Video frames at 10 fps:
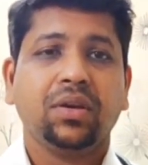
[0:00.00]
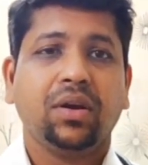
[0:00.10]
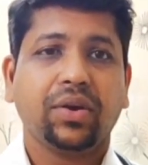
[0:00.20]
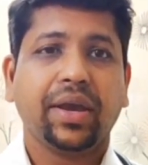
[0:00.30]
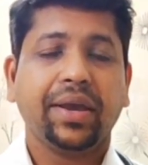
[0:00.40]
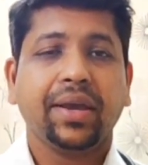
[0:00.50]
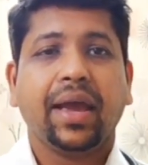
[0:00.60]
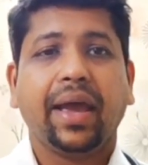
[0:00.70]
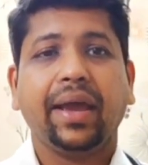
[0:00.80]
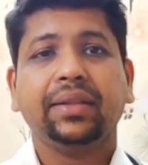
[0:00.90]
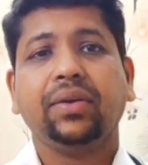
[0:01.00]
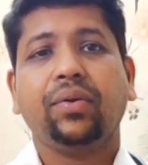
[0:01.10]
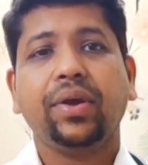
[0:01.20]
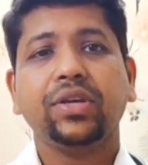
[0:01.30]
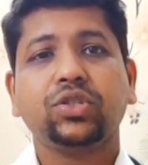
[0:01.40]
Okay, and the
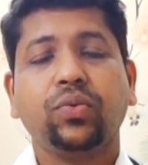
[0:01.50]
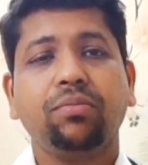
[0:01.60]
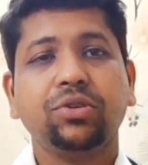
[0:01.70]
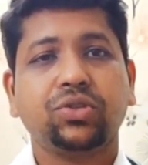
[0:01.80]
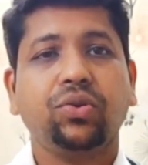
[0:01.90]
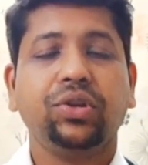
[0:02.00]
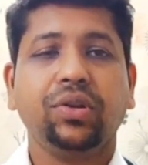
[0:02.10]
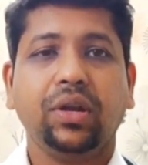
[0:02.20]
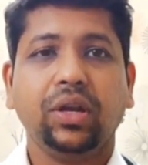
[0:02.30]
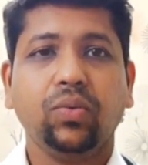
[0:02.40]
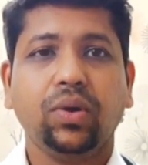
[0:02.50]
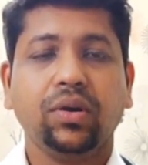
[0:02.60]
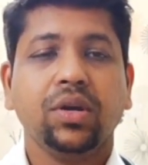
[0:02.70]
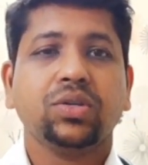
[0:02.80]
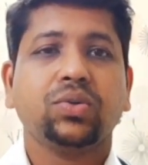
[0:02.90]
rest will be stored in your
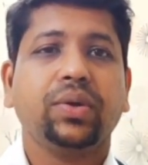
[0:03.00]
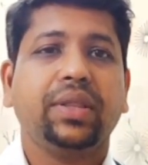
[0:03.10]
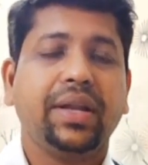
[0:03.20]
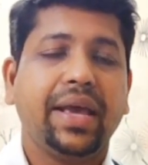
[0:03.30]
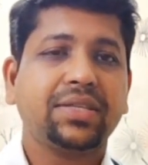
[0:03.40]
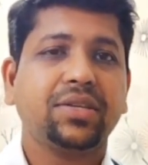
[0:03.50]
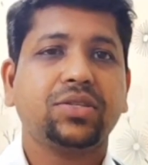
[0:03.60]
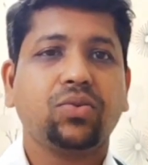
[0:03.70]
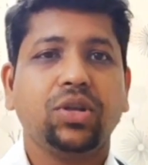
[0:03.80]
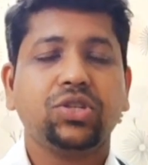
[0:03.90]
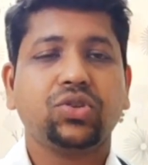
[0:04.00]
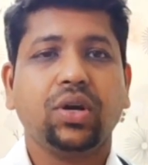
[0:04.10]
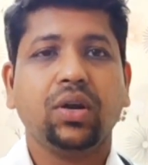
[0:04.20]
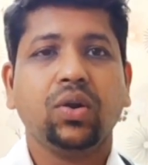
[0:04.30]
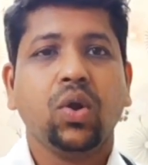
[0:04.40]
liver. So that excess
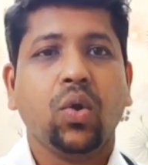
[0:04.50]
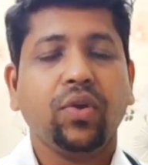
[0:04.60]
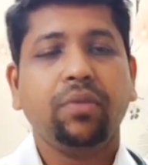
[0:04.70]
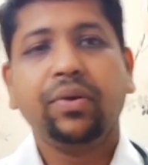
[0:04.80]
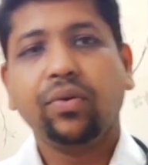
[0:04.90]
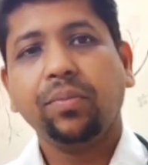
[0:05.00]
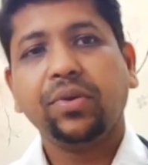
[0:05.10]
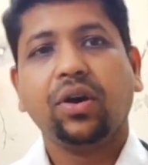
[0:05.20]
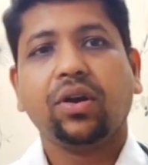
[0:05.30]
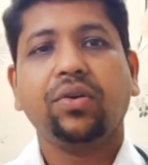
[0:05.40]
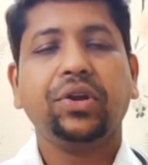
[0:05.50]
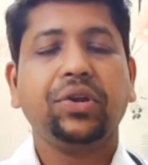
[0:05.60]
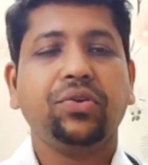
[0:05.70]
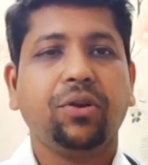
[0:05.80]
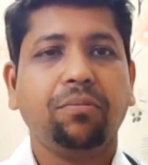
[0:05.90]
cholesterol will be roaming around
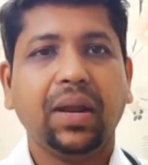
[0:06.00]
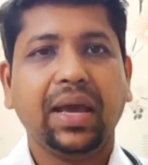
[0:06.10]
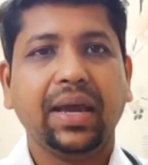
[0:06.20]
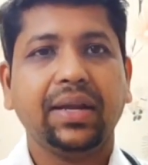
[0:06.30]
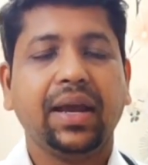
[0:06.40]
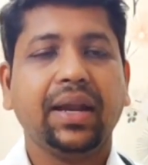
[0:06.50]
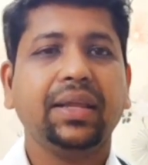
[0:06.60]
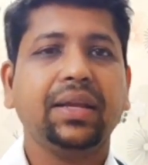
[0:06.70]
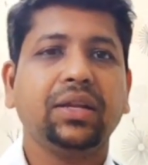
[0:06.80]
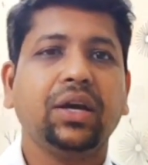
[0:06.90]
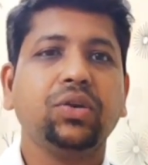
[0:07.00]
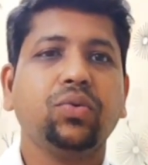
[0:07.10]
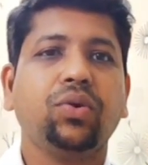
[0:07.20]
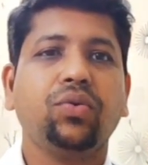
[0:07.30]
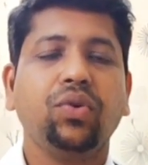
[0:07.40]
in your blood, and then
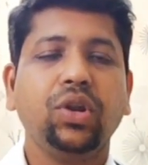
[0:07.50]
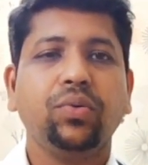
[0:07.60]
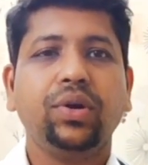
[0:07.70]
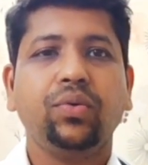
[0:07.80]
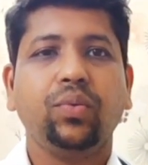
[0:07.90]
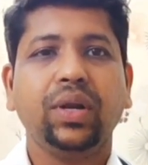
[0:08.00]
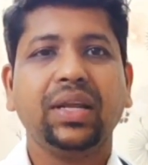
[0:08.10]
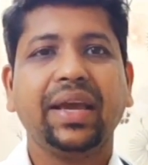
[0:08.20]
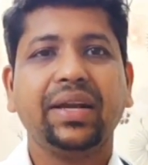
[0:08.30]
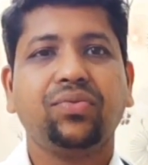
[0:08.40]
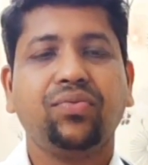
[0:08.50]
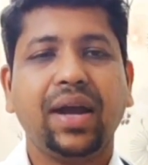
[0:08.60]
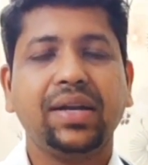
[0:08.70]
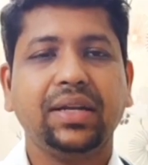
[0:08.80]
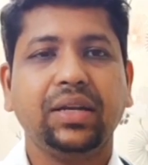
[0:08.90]
your liver will get
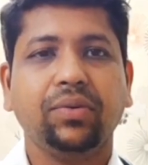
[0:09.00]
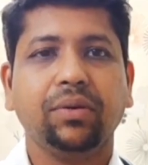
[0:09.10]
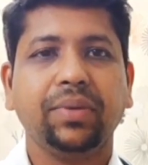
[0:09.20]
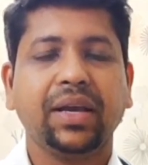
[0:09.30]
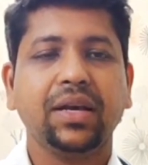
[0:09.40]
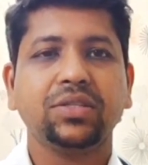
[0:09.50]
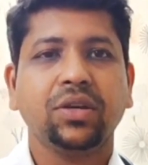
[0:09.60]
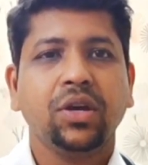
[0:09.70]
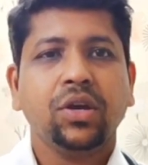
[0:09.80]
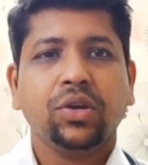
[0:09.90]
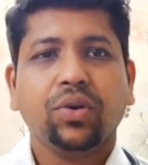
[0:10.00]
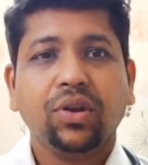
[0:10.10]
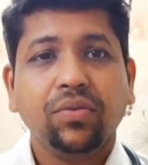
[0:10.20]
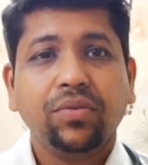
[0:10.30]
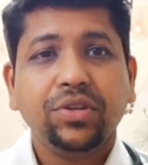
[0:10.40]
fatty liver, because your
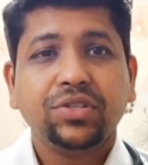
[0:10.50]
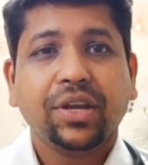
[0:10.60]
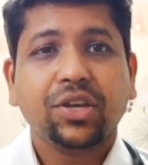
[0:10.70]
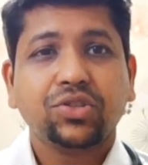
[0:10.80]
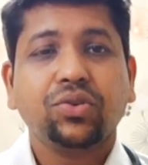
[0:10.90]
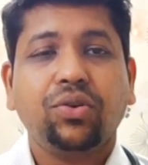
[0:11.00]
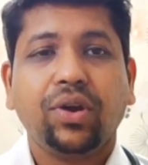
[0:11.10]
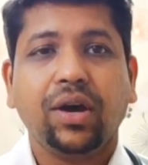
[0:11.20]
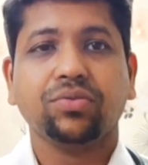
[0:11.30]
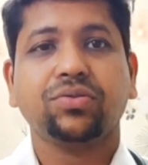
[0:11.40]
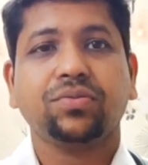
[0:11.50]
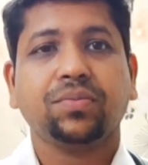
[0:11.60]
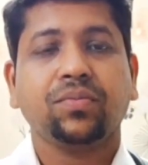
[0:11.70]
liver is like a storehouse.